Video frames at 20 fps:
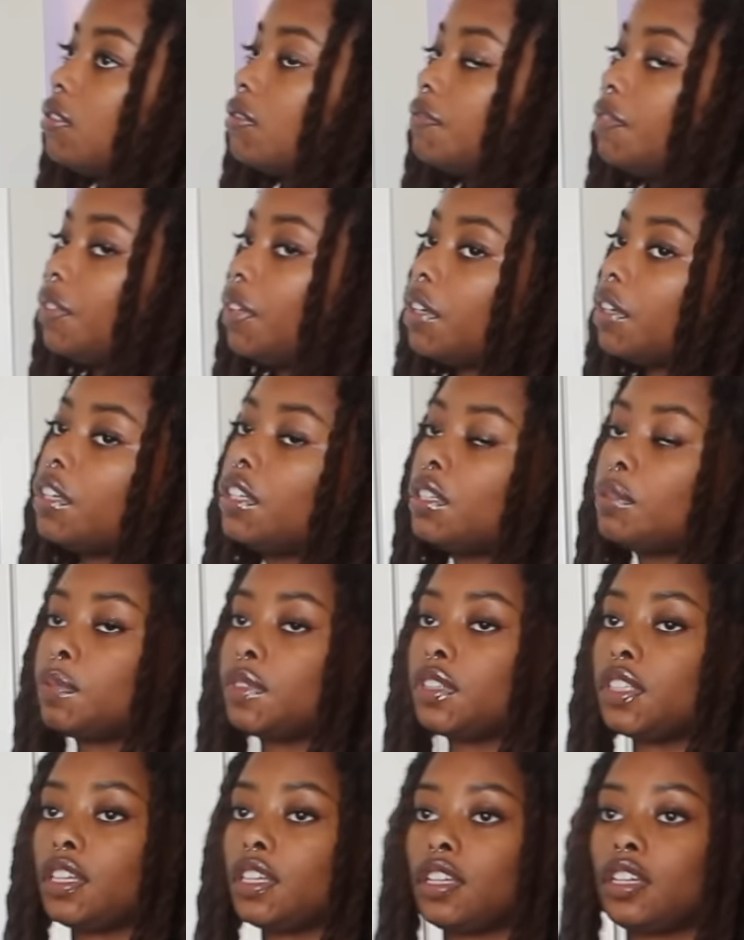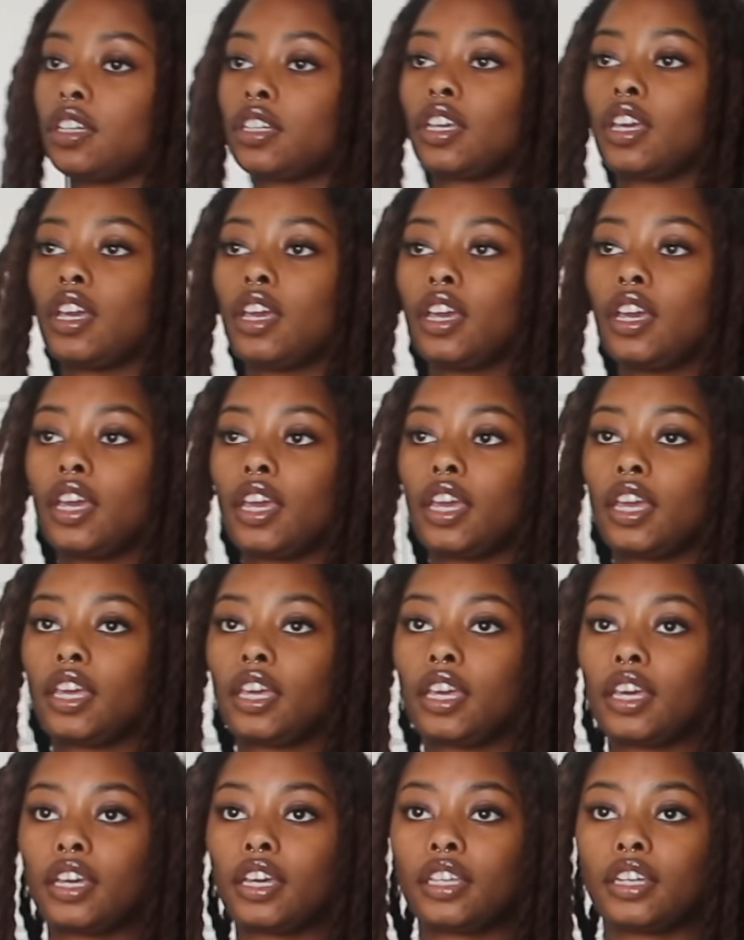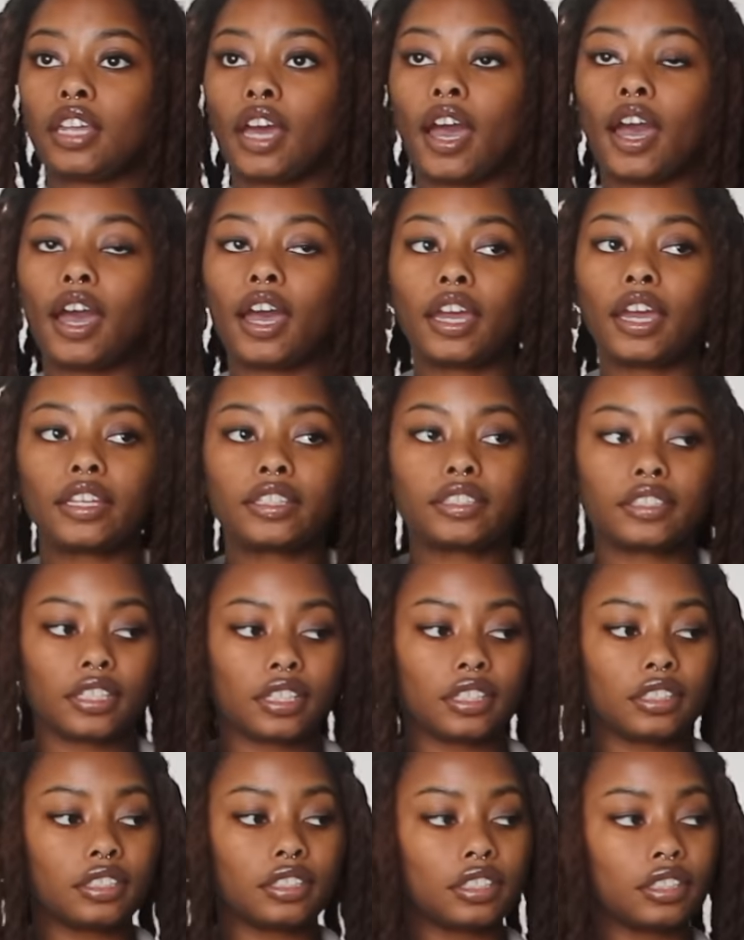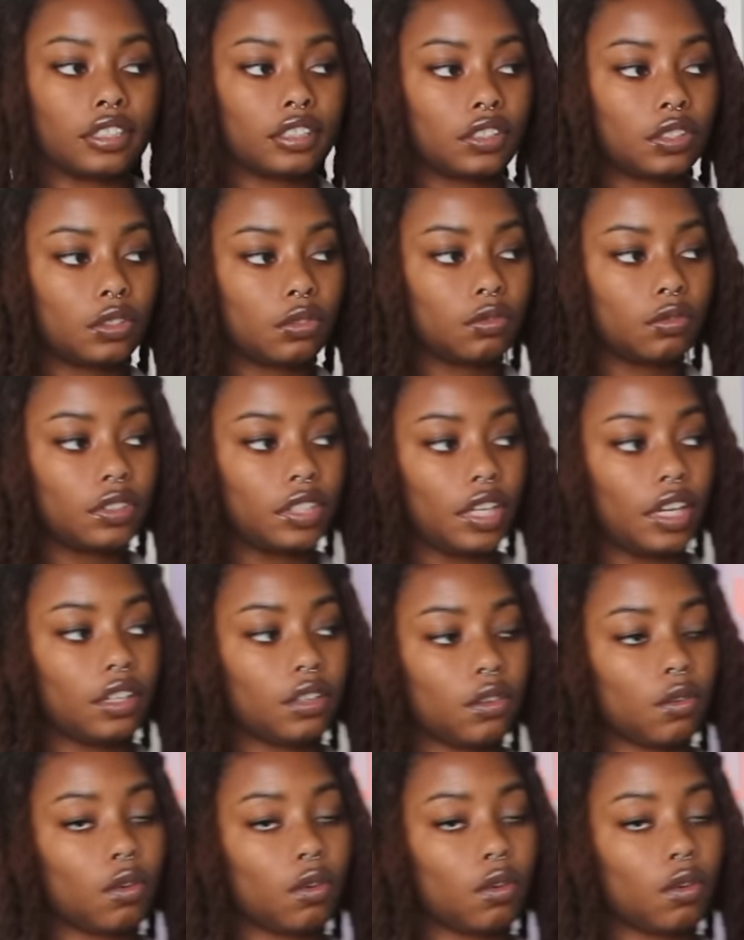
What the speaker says: very empathetic, and I tended to take